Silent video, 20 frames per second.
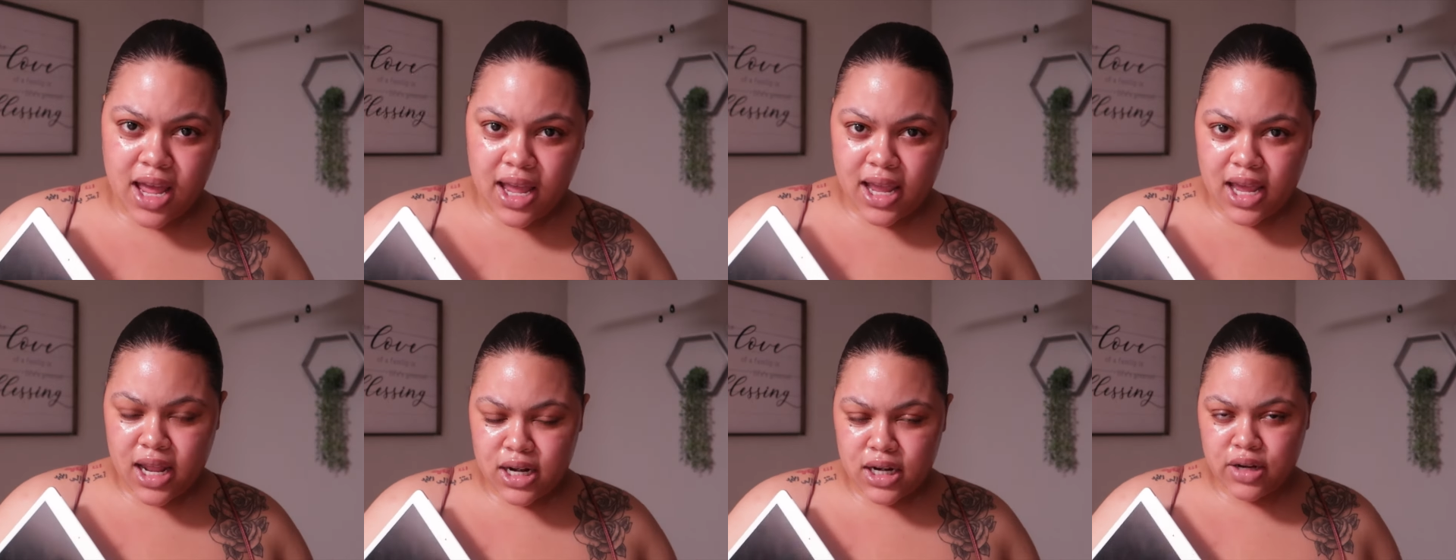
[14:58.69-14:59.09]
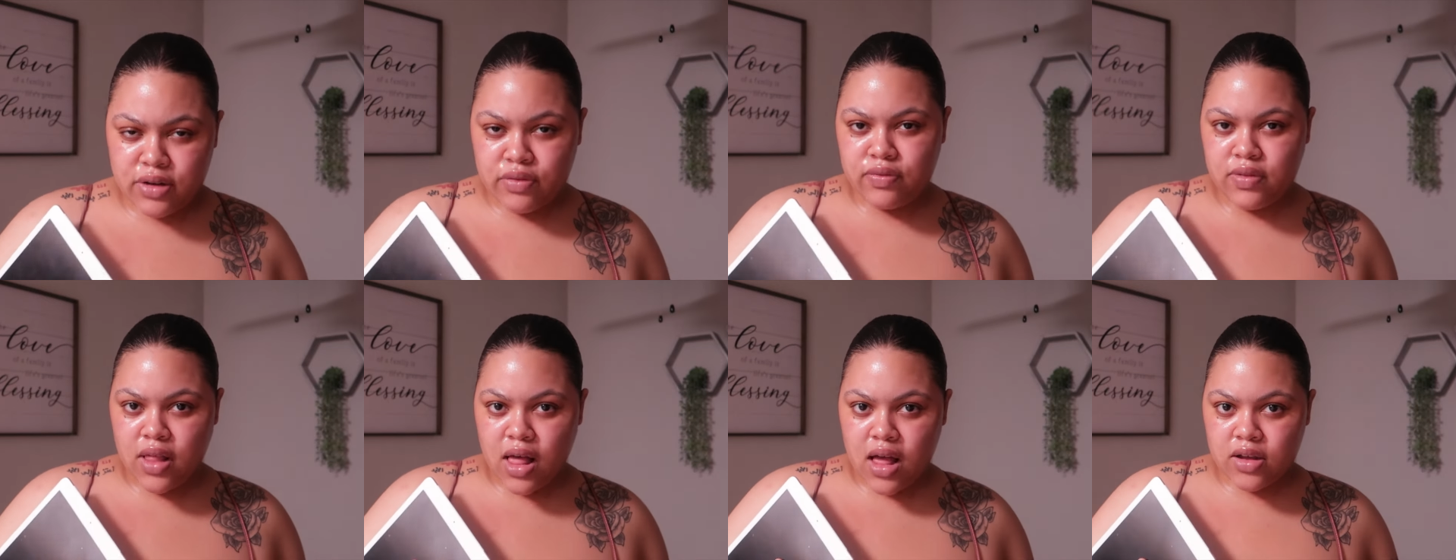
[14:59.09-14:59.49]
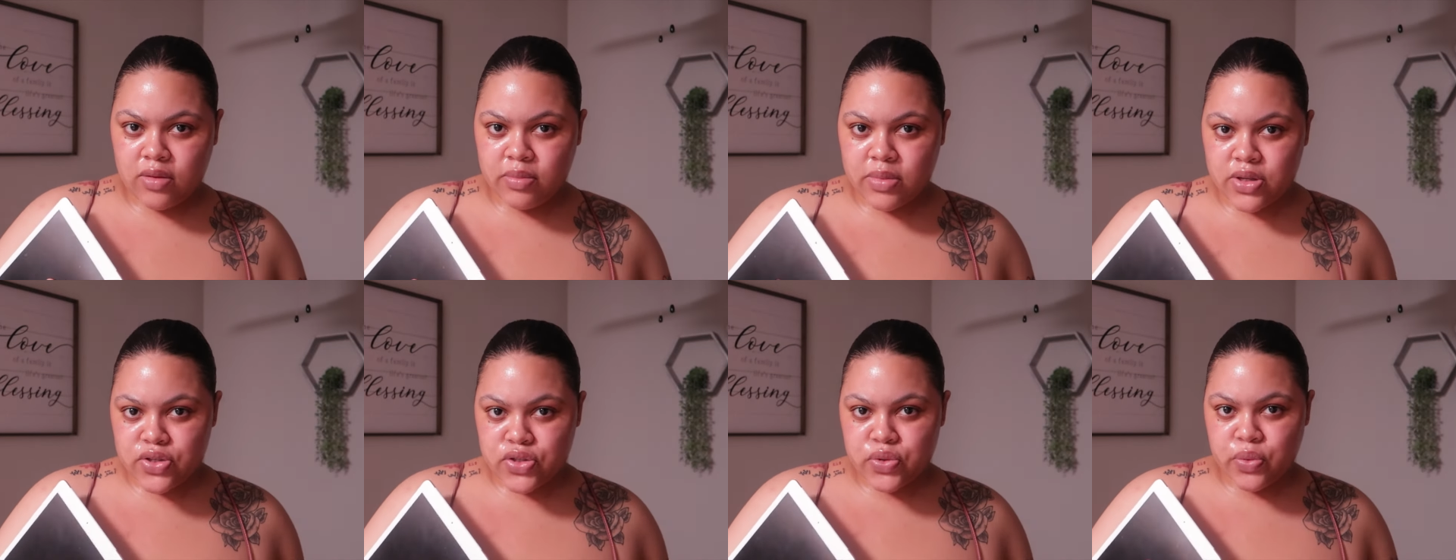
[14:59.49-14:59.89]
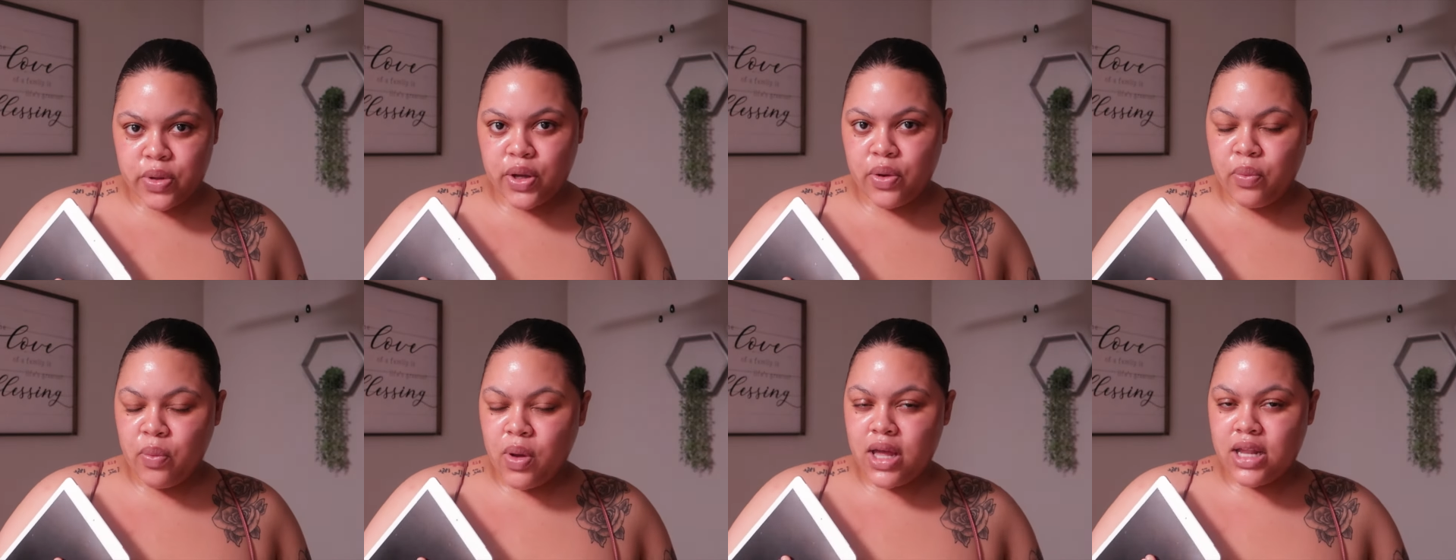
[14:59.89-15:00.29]
I edited Vlogmas
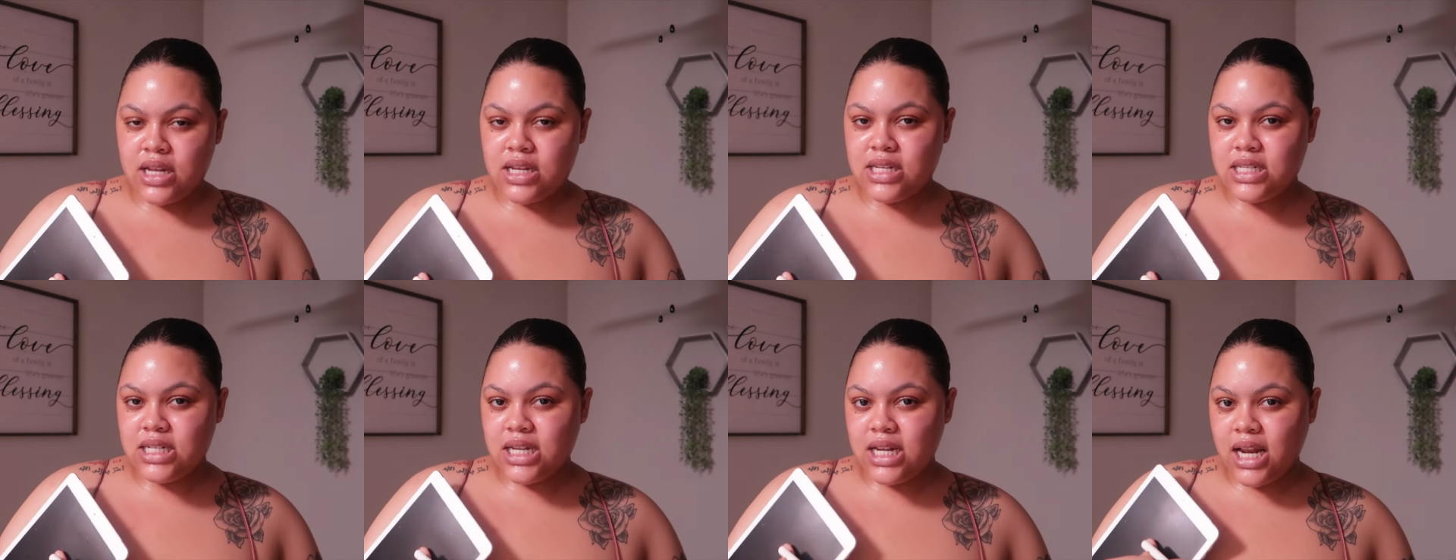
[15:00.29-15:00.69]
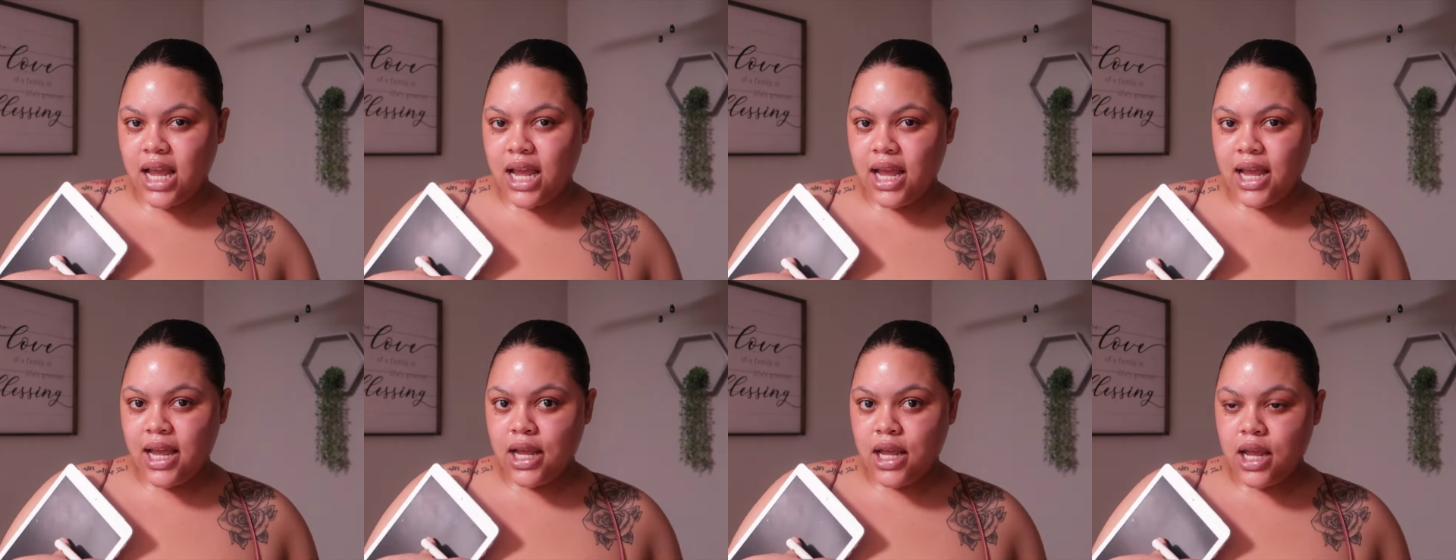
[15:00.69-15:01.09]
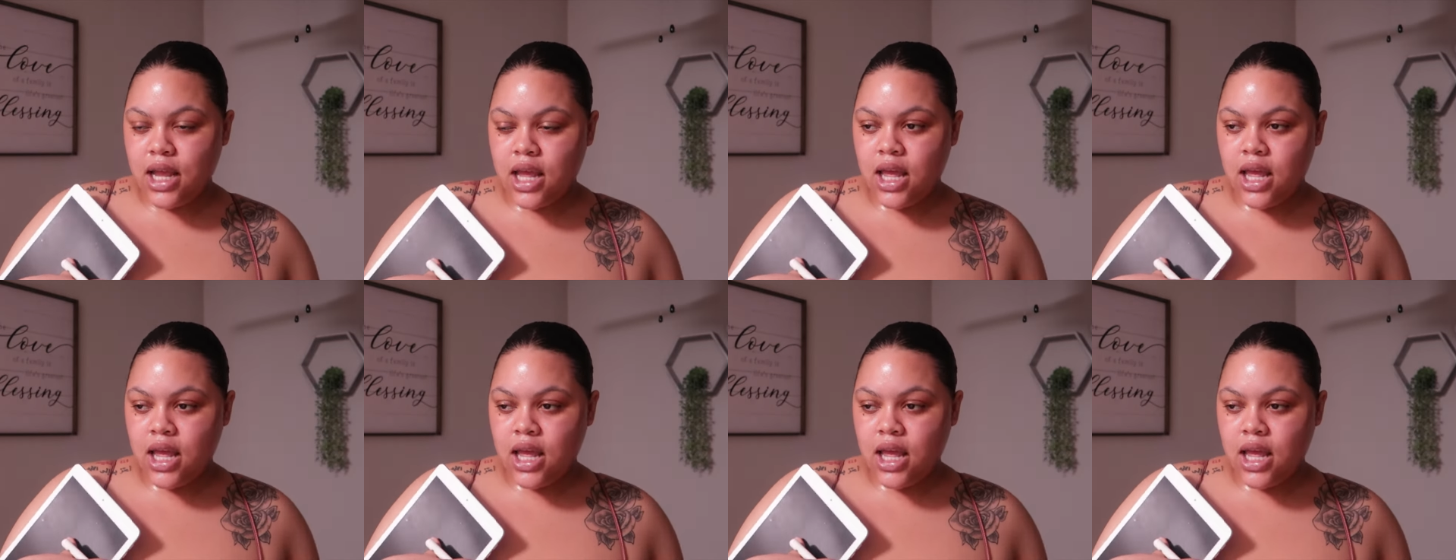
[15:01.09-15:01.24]
week one today.